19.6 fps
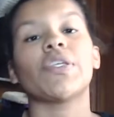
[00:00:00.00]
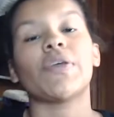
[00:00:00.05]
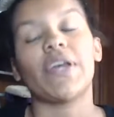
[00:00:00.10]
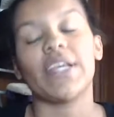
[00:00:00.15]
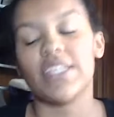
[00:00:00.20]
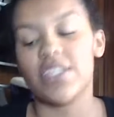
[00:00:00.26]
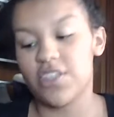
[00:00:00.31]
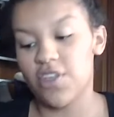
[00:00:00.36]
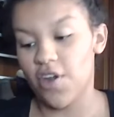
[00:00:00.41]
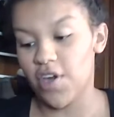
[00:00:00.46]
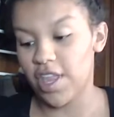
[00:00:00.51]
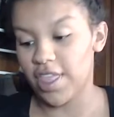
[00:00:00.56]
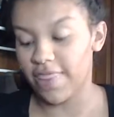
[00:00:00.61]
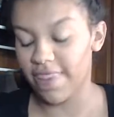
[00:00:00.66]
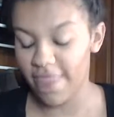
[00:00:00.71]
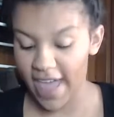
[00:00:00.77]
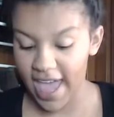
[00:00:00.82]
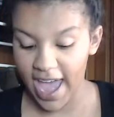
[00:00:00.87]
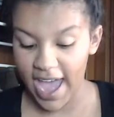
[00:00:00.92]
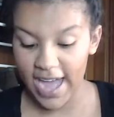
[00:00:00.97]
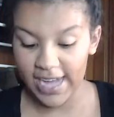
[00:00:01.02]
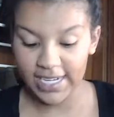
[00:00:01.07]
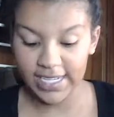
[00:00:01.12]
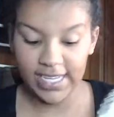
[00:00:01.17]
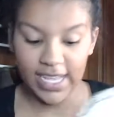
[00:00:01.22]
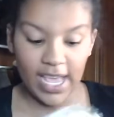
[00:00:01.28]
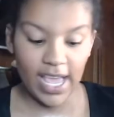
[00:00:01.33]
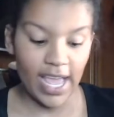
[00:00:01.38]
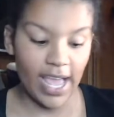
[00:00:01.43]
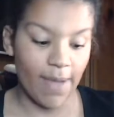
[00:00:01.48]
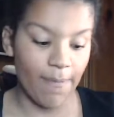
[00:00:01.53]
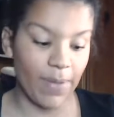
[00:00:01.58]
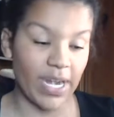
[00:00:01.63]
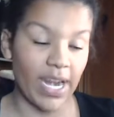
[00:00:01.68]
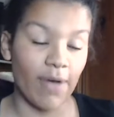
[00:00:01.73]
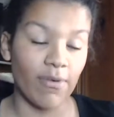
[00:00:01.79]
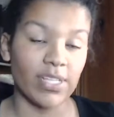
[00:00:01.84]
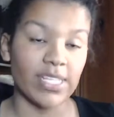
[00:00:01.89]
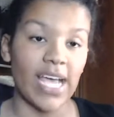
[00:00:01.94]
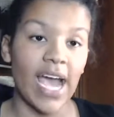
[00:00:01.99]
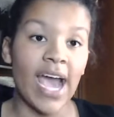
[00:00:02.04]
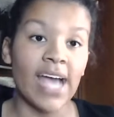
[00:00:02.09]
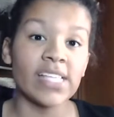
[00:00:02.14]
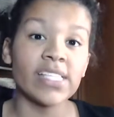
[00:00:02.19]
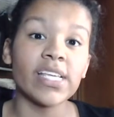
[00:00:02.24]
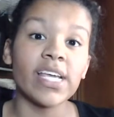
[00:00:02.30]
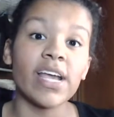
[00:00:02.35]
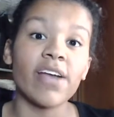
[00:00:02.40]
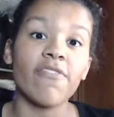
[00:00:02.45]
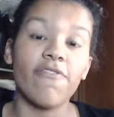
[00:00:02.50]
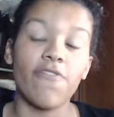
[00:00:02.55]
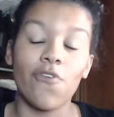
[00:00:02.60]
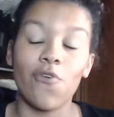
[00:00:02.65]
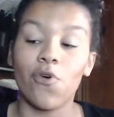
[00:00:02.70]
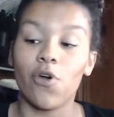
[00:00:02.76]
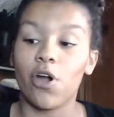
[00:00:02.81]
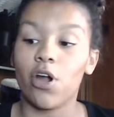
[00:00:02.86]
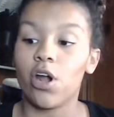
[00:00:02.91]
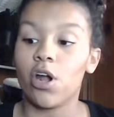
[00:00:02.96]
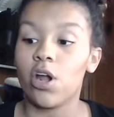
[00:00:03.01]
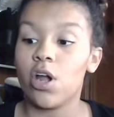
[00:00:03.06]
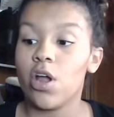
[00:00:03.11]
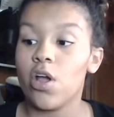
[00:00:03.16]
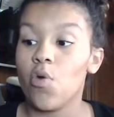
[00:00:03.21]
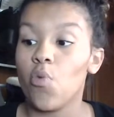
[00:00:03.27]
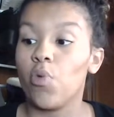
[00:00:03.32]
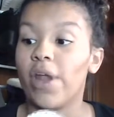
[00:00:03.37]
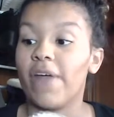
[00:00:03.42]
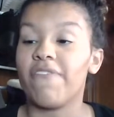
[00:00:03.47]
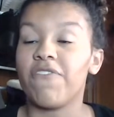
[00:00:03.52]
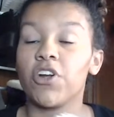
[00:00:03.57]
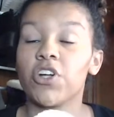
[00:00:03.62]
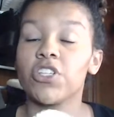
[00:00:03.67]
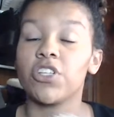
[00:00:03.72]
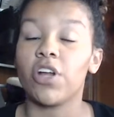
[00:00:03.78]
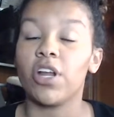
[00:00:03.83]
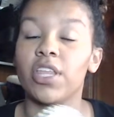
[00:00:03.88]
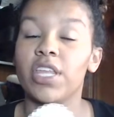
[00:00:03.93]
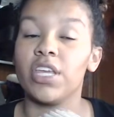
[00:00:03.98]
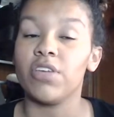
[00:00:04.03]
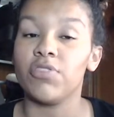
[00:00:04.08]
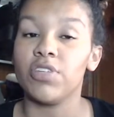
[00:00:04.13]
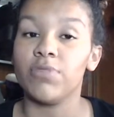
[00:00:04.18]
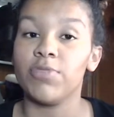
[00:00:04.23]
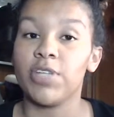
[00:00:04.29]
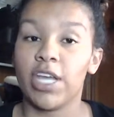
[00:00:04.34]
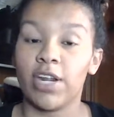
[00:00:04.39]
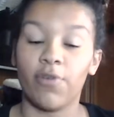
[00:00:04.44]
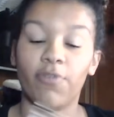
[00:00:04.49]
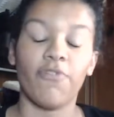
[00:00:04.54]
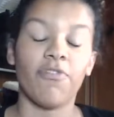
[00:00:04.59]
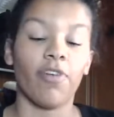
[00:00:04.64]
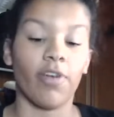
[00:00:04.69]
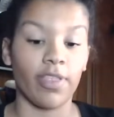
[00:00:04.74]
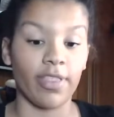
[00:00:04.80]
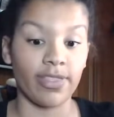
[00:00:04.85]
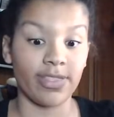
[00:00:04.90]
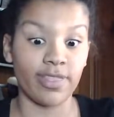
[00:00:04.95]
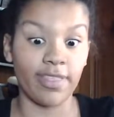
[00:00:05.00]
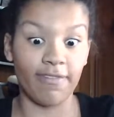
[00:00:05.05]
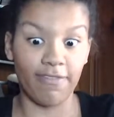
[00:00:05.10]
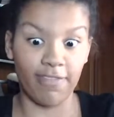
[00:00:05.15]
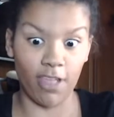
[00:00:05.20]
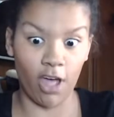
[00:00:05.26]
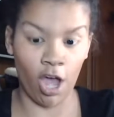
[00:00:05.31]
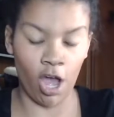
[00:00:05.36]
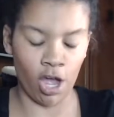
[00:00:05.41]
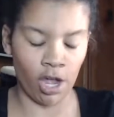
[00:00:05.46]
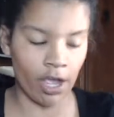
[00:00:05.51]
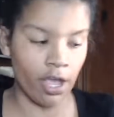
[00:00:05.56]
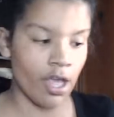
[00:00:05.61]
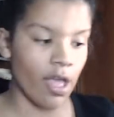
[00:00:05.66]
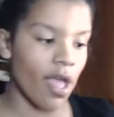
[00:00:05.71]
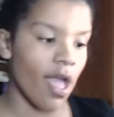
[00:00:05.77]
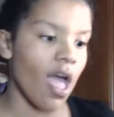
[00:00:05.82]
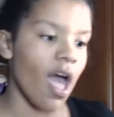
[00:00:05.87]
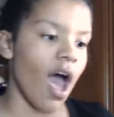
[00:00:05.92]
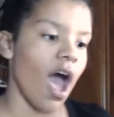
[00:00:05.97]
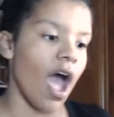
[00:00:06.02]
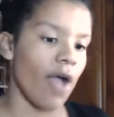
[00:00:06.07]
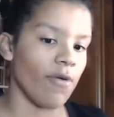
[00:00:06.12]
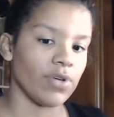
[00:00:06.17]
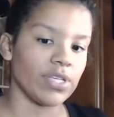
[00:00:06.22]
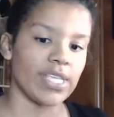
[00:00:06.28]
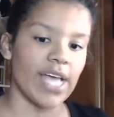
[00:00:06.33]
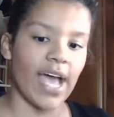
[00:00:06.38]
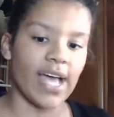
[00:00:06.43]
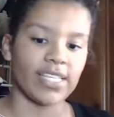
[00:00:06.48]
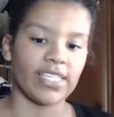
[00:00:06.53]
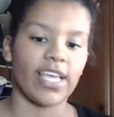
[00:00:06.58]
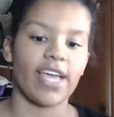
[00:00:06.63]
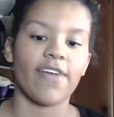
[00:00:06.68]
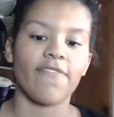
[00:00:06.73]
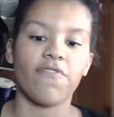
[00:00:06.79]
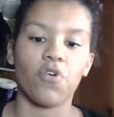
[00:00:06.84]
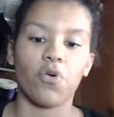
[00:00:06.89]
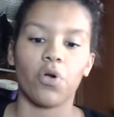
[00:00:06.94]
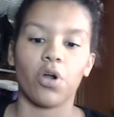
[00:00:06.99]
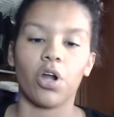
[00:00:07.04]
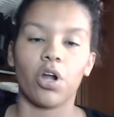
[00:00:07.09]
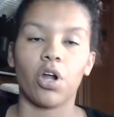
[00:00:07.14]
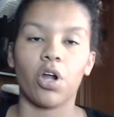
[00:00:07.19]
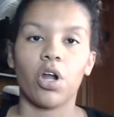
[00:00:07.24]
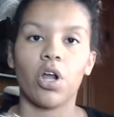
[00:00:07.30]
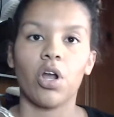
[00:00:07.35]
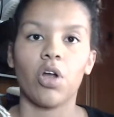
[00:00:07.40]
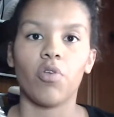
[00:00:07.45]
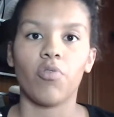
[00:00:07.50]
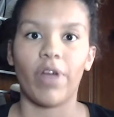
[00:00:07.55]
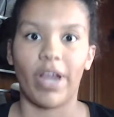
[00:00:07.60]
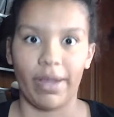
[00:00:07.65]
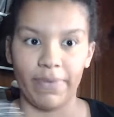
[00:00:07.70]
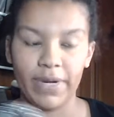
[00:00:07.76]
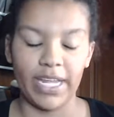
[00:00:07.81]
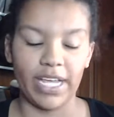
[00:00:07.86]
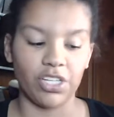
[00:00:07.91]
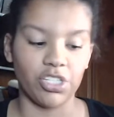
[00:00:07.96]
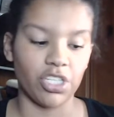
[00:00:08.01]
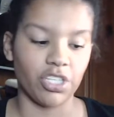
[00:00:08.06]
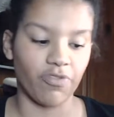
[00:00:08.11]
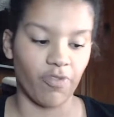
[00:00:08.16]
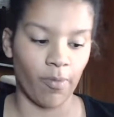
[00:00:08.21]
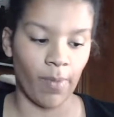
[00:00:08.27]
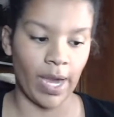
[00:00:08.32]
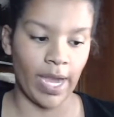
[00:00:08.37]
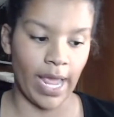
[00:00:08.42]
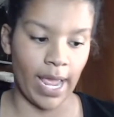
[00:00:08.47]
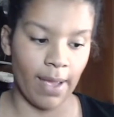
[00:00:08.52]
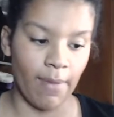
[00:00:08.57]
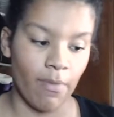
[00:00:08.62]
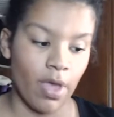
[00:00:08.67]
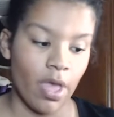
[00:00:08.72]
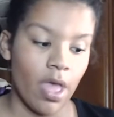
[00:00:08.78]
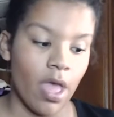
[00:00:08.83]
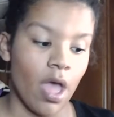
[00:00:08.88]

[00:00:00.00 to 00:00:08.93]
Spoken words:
I started that, but I was asking when I first started the YouTube channel for the vlog, I was asking for recommendations for my name.